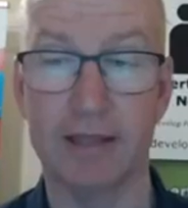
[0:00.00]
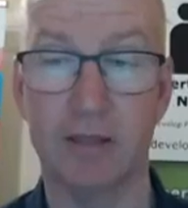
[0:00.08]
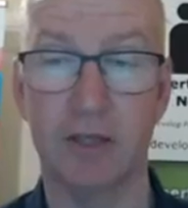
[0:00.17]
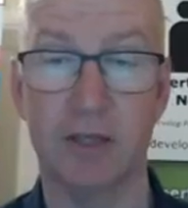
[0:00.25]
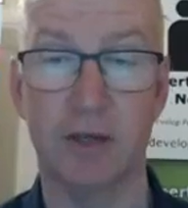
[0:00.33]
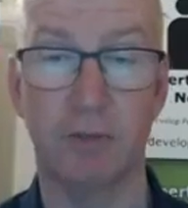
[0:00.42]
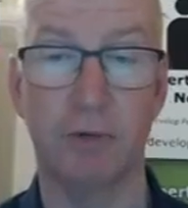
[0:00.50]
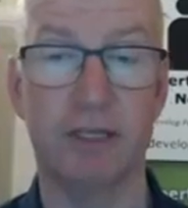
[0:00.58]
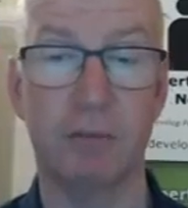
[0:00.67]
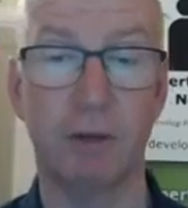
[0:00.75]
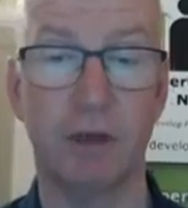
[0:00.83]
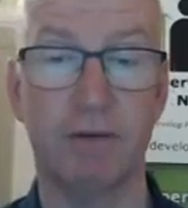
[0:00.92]
just a
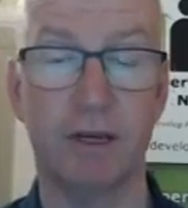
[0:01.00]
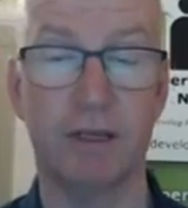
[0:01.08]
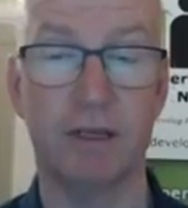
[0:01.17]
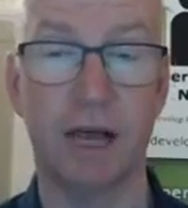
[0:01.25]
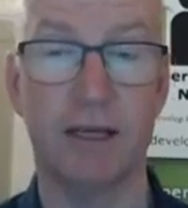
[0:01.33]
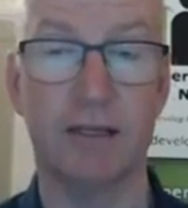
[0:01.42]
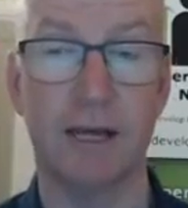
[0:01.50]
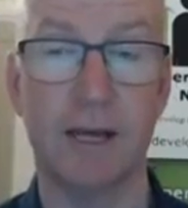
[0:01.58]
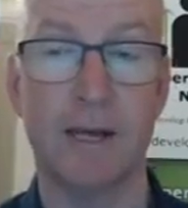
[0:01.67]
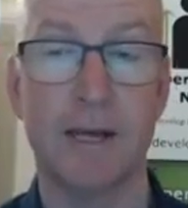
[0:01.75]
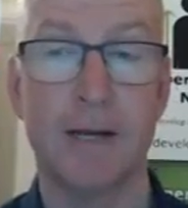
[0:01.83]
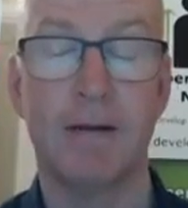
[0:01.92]
recipe for
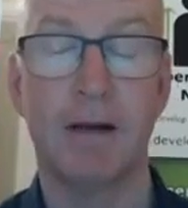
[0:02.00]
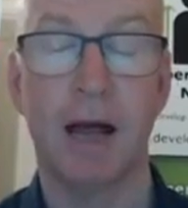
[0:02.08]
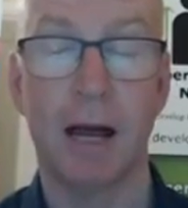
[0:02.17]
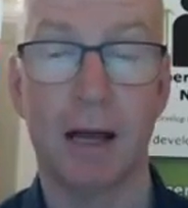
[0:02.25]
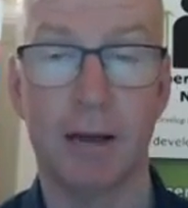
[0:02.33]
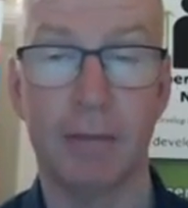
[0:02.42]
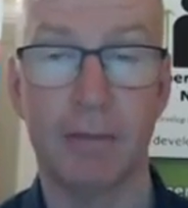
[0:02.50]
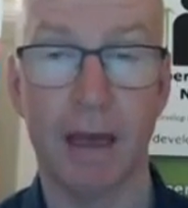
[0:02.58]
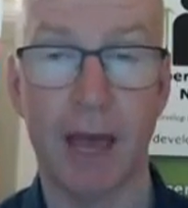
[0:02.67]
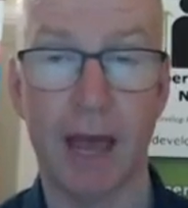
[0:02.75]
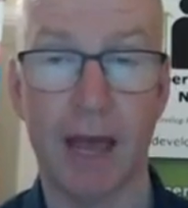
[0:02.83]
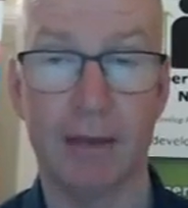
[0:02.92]
disaster.
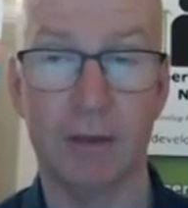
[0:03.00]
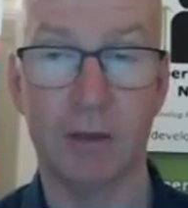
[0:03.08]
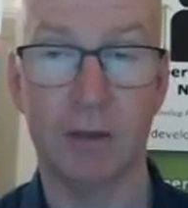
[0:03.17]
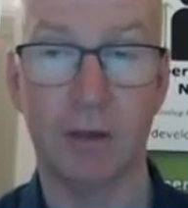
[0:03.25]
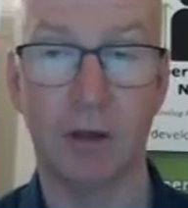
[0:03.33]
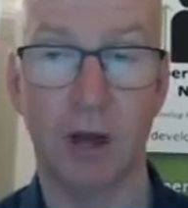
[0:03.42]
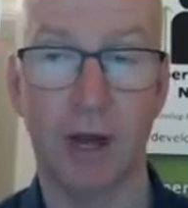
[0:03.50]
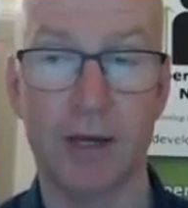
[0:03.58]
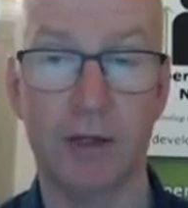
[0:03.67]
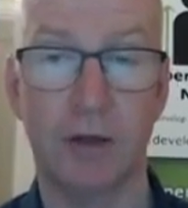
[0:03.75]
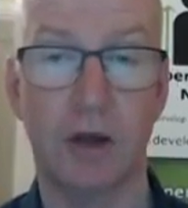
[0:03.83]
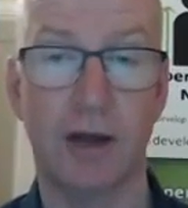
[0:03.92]
And
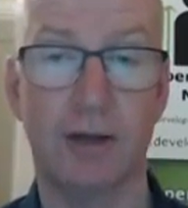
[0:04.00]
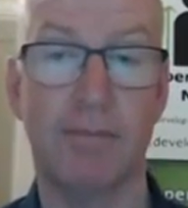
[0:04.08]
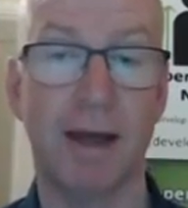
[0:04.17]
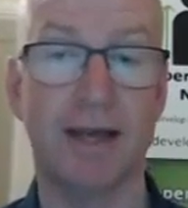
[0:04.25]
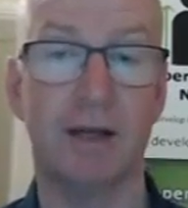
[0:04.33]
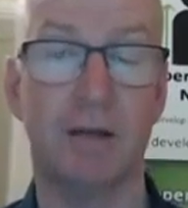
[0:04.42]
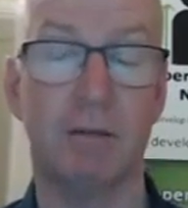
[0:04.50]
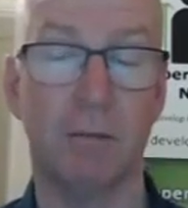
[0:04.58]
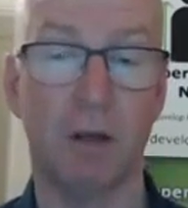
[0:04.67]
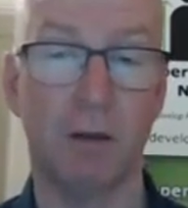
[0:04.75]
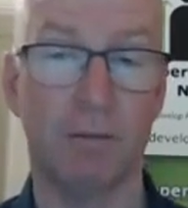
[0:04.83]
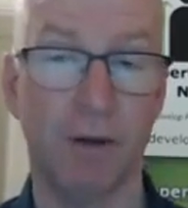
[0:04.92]
I make
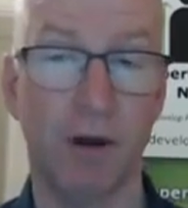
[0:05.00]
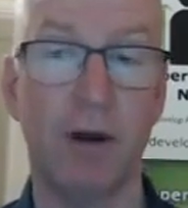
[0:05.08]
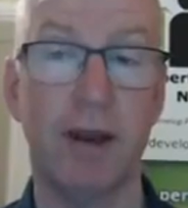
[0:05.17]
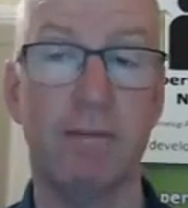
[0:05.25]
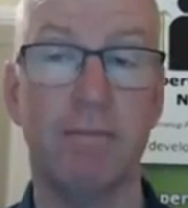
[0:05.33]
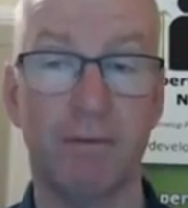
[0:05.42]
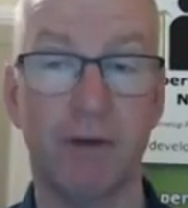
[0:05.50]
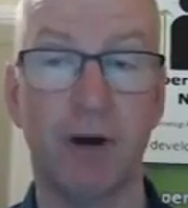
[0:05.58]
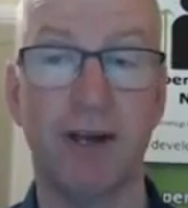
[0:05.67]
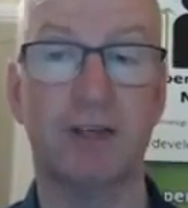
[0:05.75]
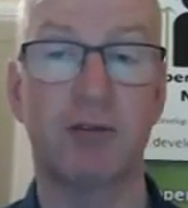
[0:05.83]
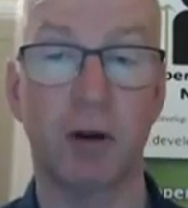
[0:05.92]
very,
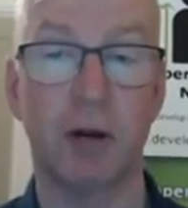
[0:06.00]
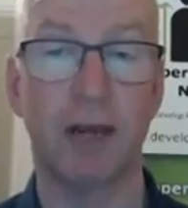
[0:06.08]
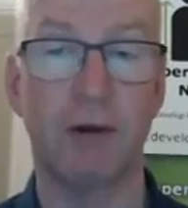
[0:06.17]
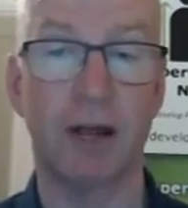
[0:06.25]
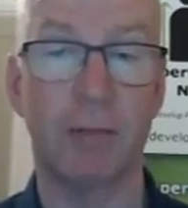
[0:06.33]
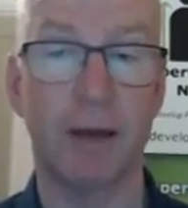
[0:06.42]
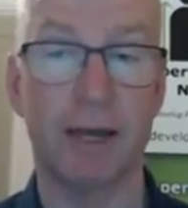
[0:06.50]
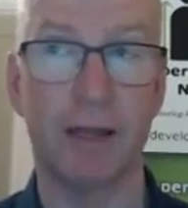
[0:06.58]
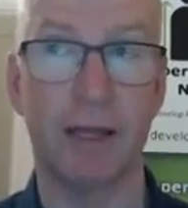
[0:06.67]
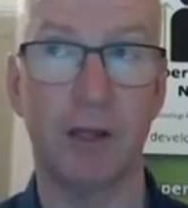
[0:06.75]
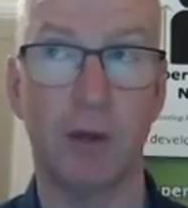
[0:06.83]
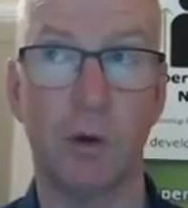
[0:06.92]
very strongly recommend
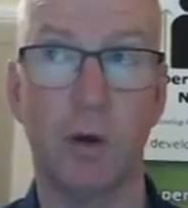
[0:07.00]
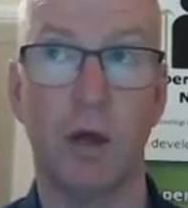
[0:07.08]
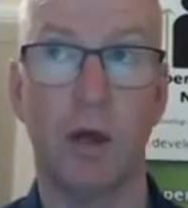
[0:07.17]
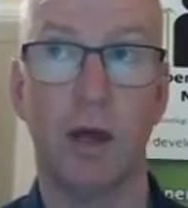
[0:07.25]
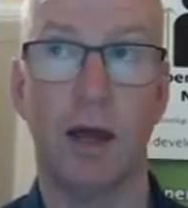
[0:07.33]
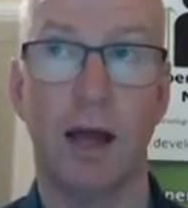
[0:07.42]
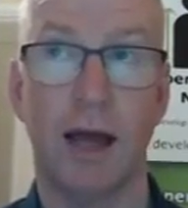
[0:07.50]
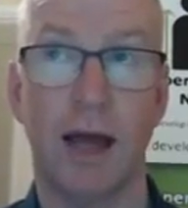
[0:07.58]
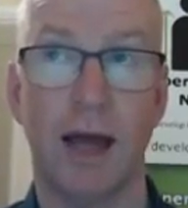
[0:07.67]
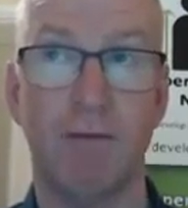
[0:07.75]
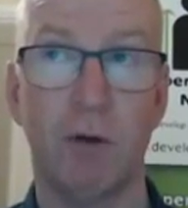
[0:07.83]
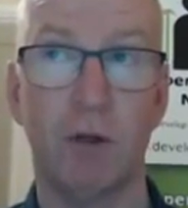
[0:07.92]
that you
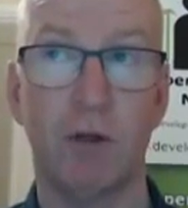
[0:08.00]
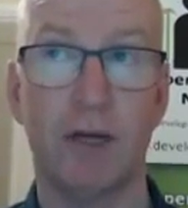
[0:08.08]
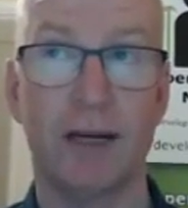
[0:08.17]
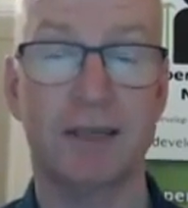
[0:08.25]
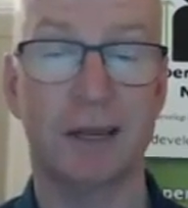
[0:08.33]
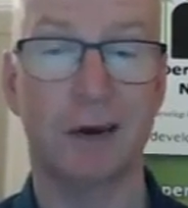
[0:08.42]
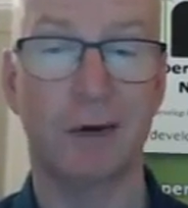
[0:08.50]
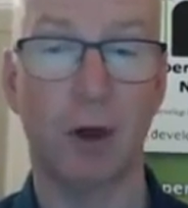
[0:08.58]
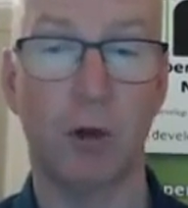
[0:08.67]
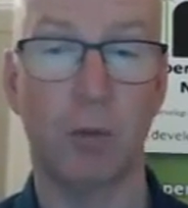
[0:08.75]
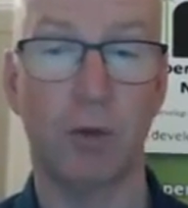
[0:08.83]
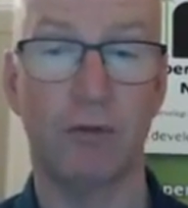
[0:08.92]
have all your ducks in a
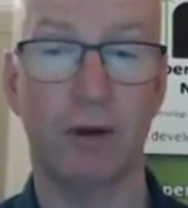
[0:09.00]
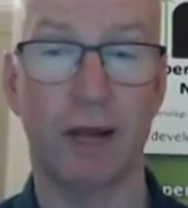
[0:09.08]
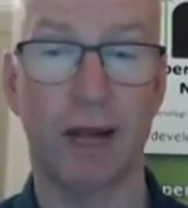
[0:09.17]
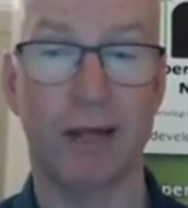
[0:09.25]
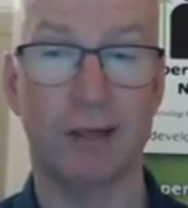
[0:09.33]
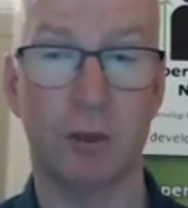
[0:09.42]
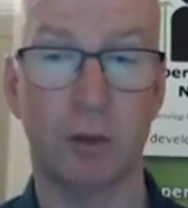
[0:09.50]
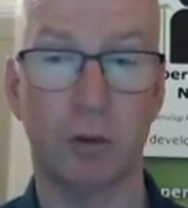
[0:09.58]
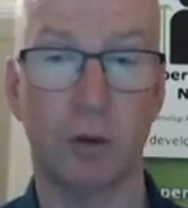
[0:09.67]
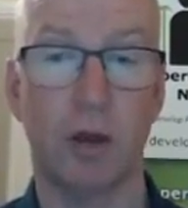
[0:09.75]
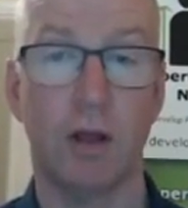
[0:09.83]
row with regards to